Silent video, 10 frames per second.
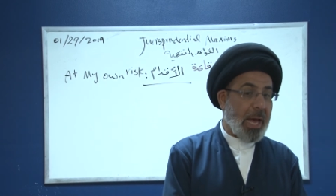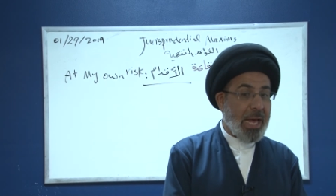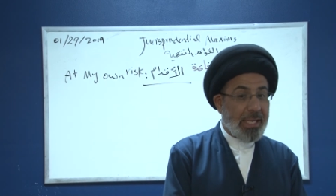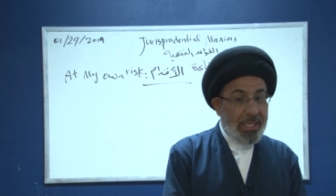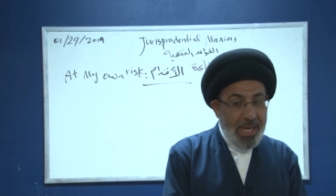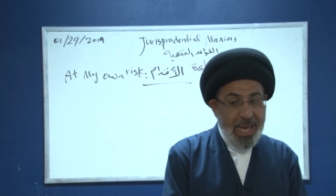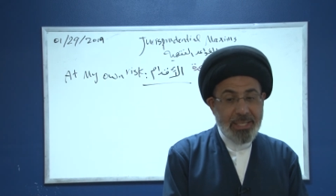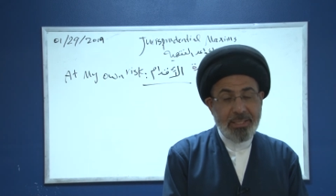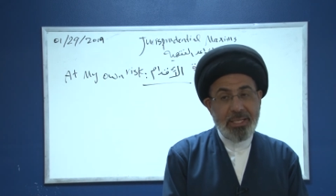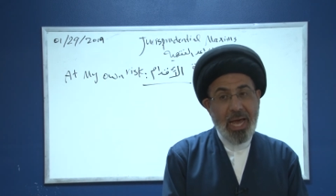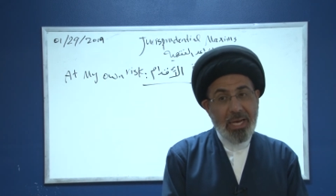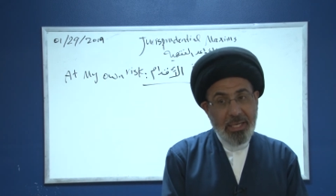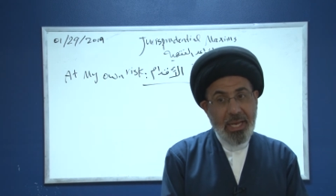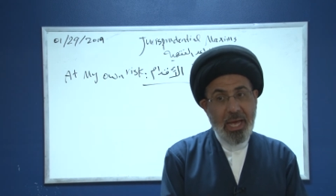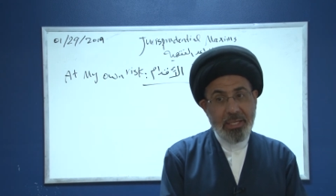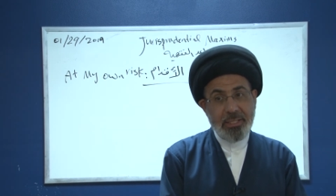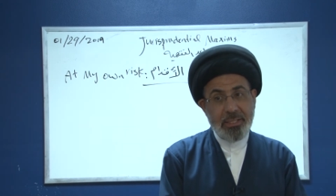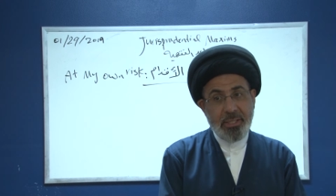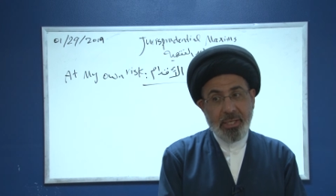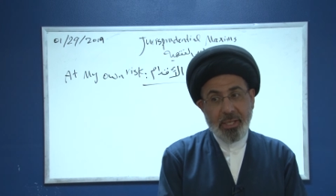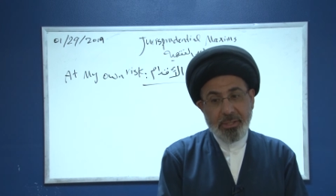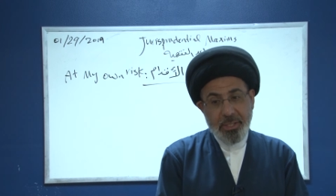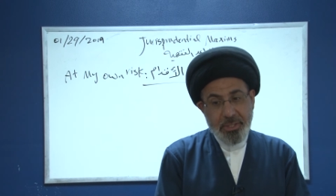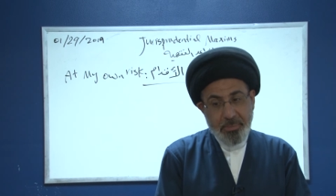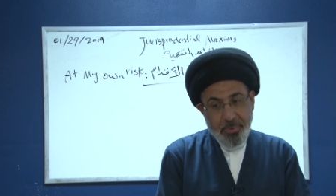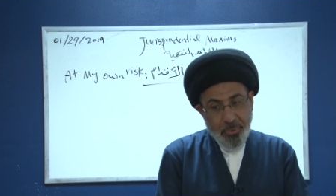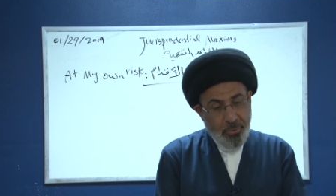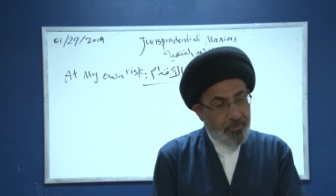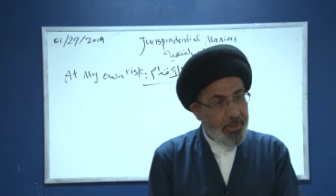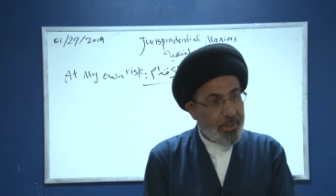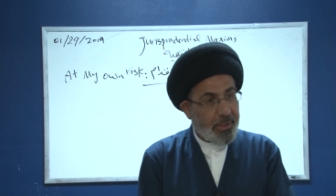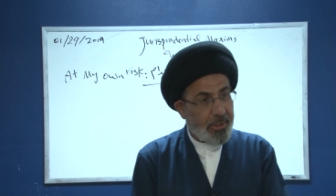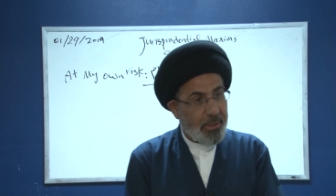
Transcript: unless it is proven